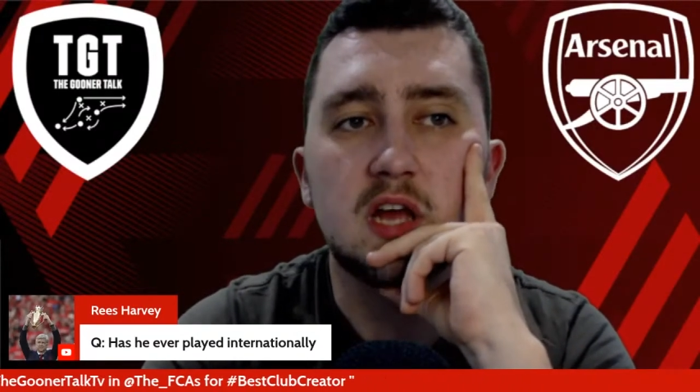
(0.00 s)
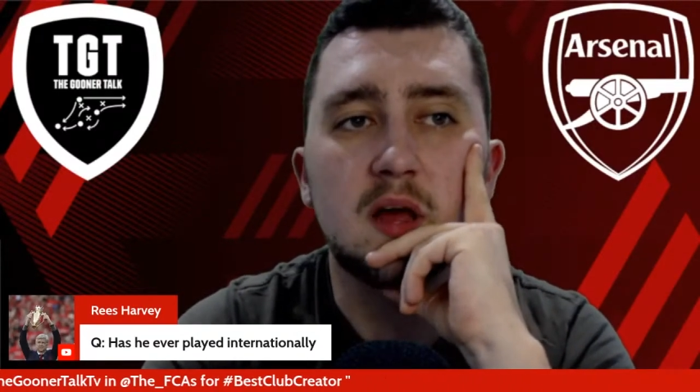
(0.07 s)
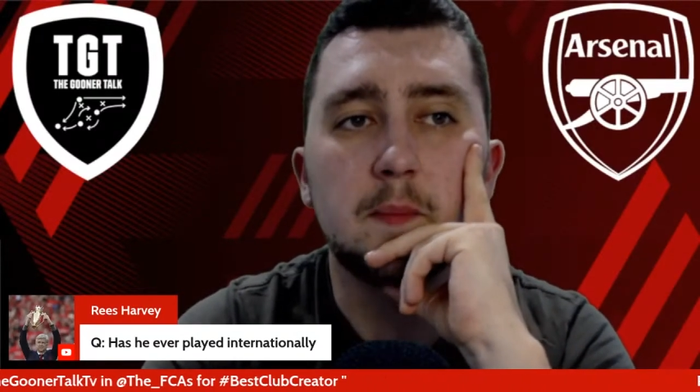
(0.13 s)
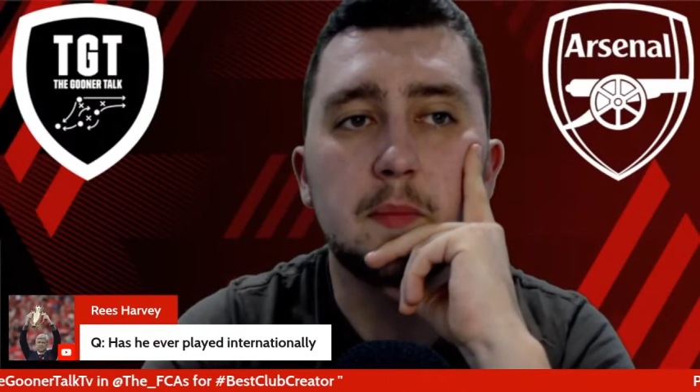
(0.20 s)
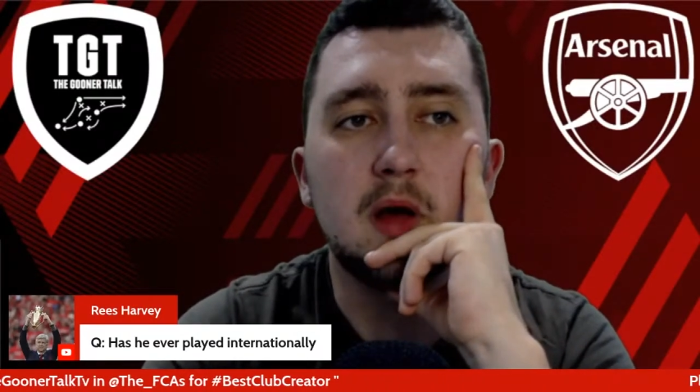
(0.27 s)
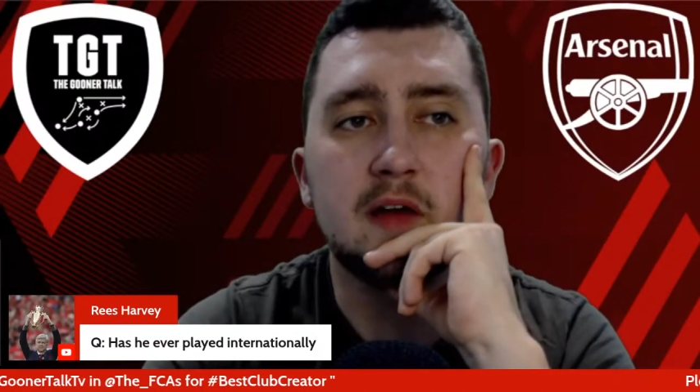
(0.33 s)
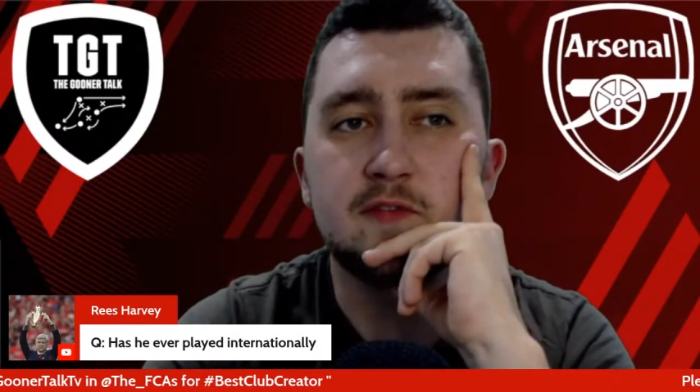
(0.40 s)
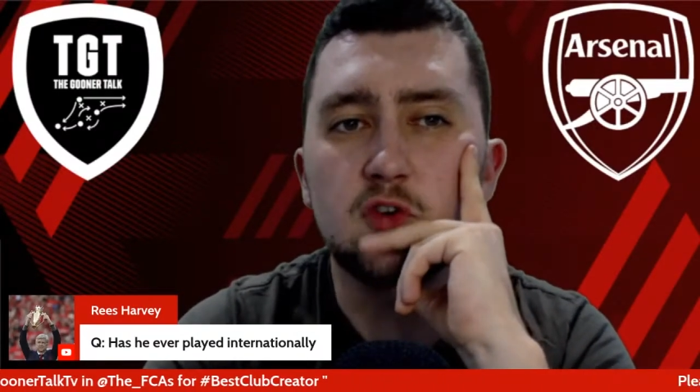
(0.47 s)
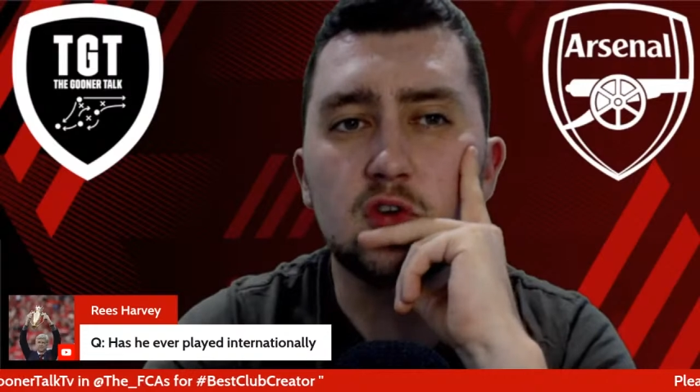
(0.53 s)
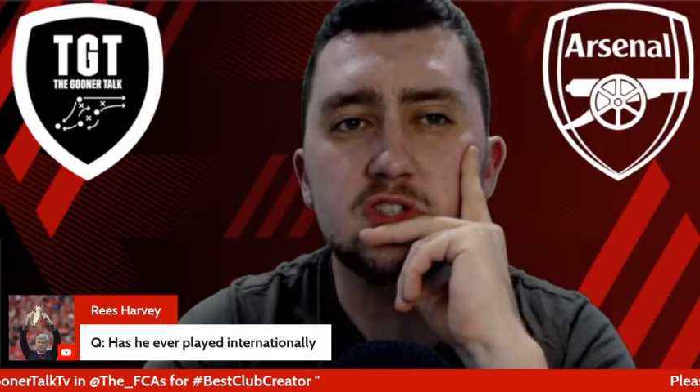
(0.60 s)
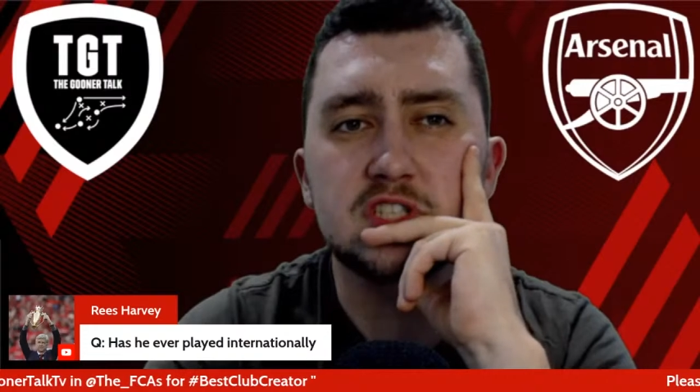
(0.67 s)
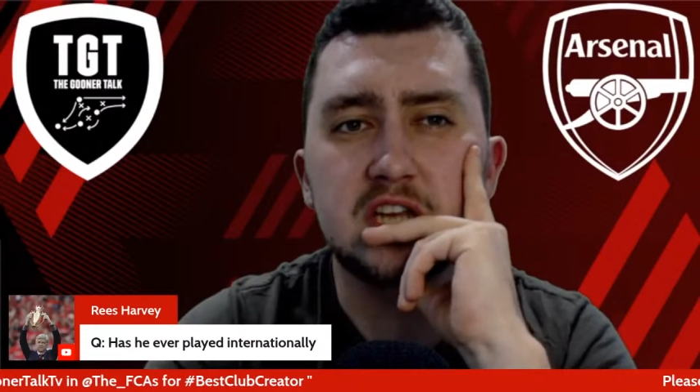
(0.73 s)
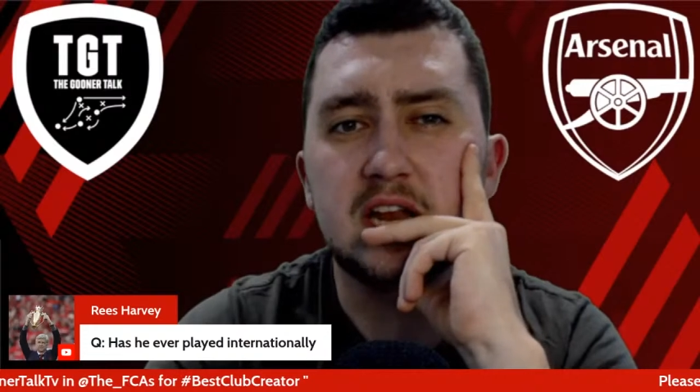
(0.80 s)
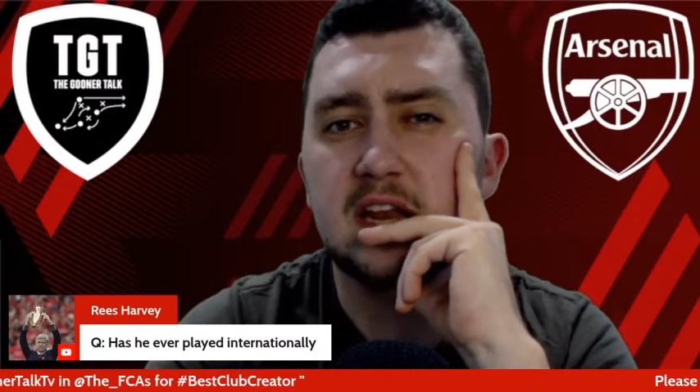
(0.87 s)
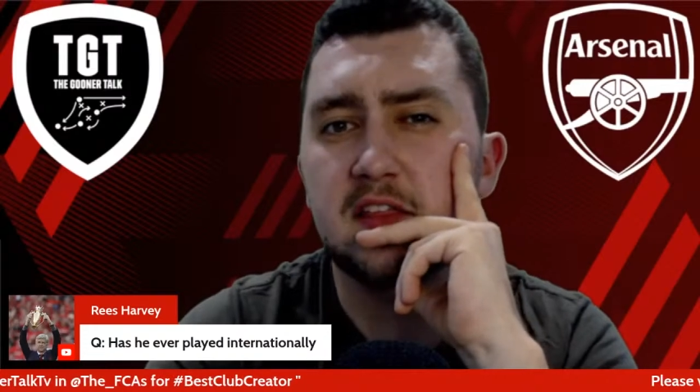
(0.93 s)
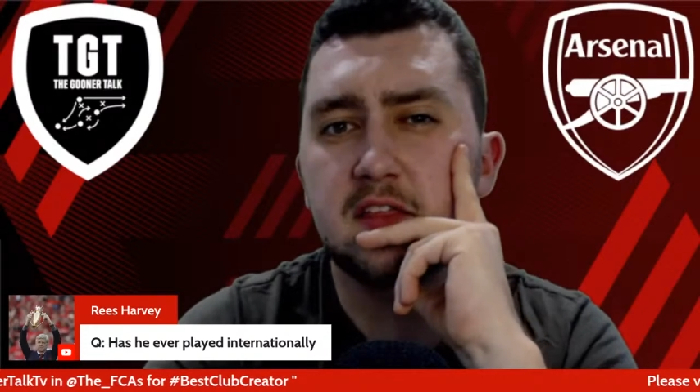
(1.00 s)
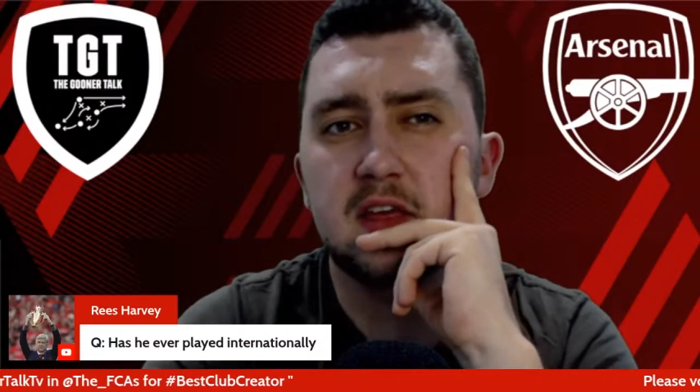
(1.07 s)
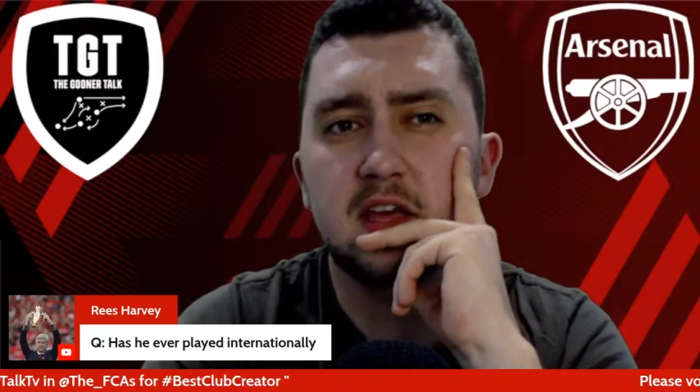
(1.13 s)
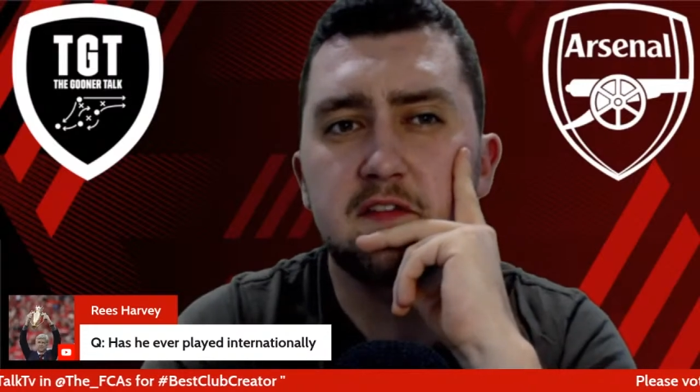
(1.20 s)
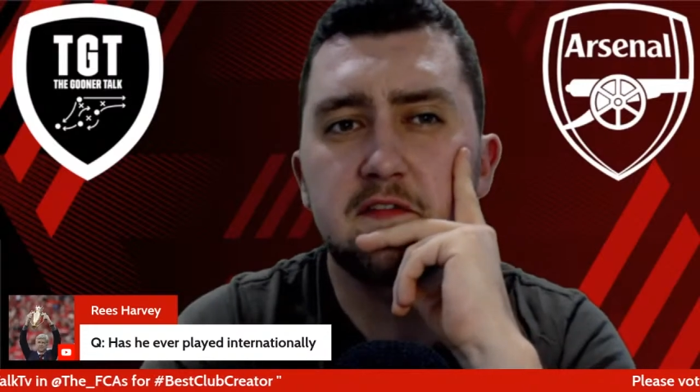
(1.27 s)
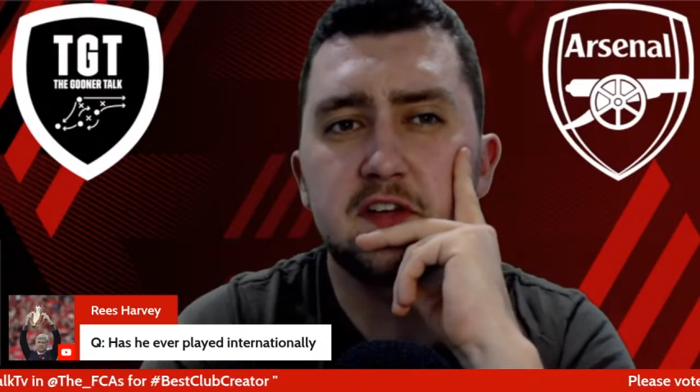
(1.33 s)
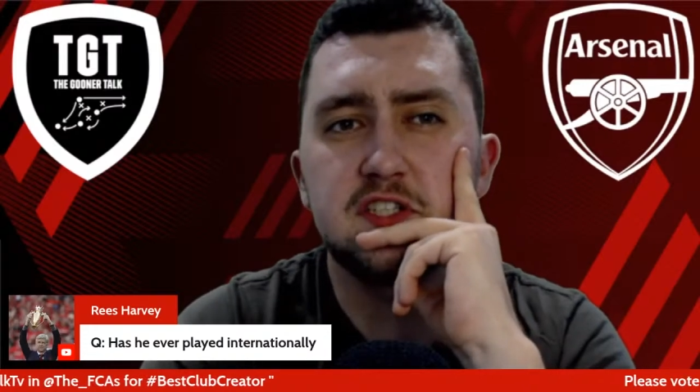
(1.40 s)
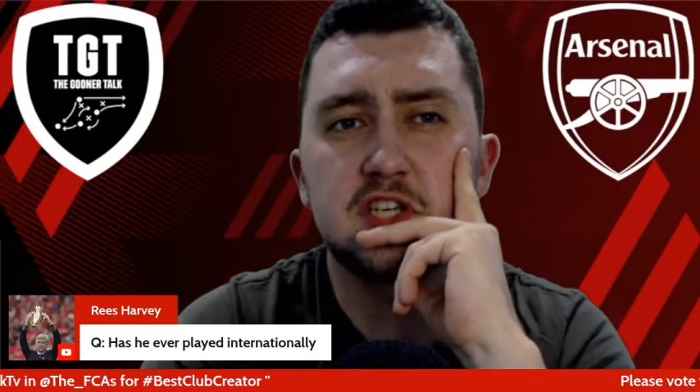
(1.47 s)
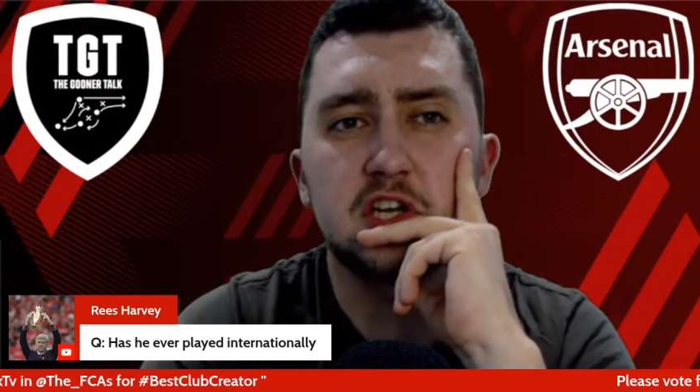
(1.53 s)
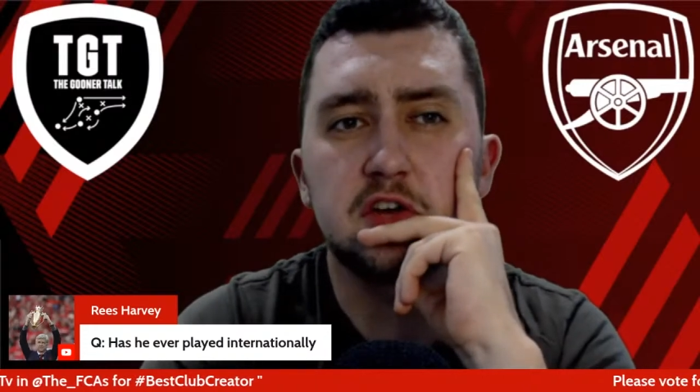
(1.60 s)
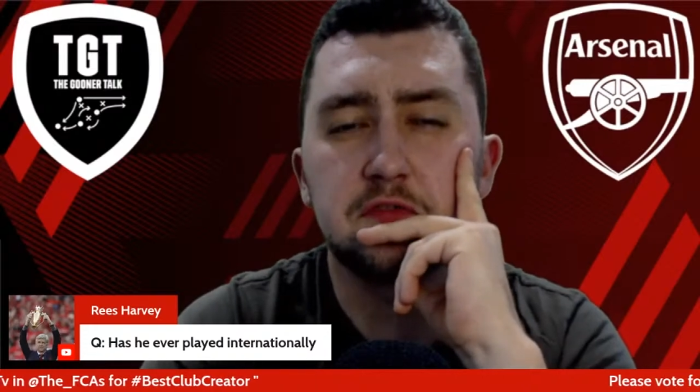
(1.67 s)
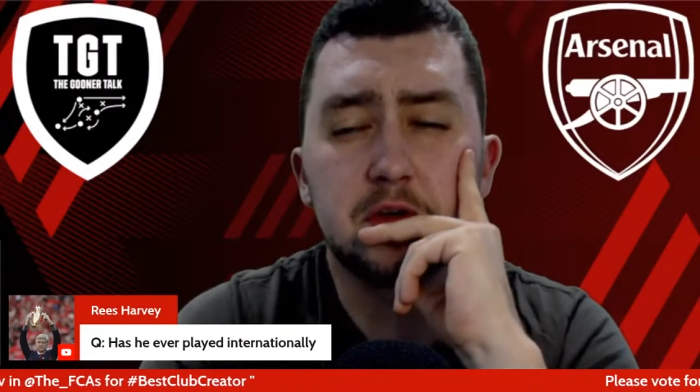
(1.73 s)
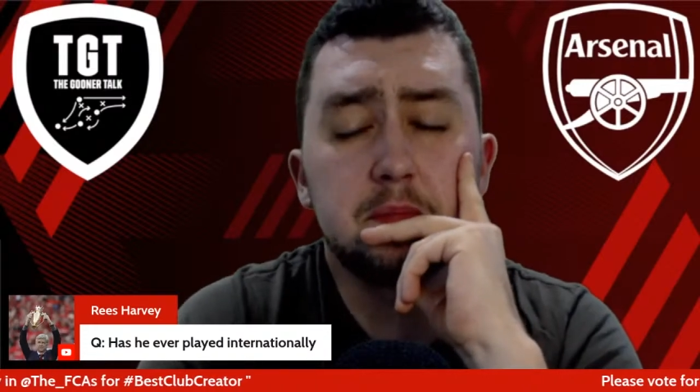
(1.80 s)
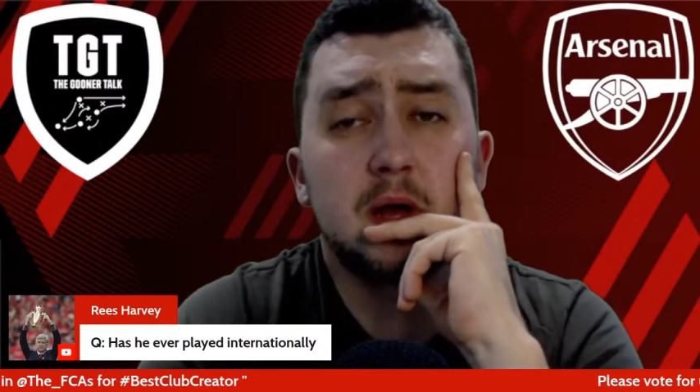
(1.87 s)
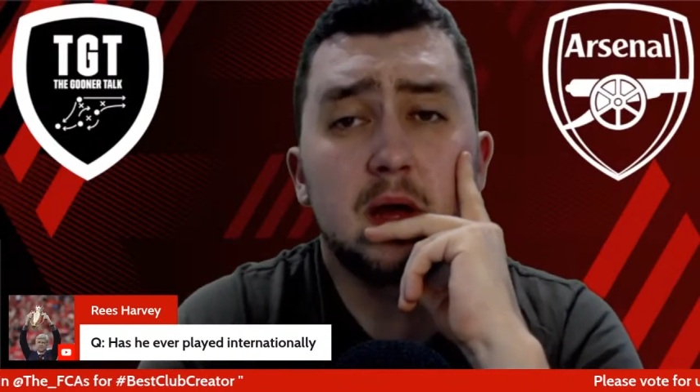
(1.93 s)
But I've not seen anything officially of it,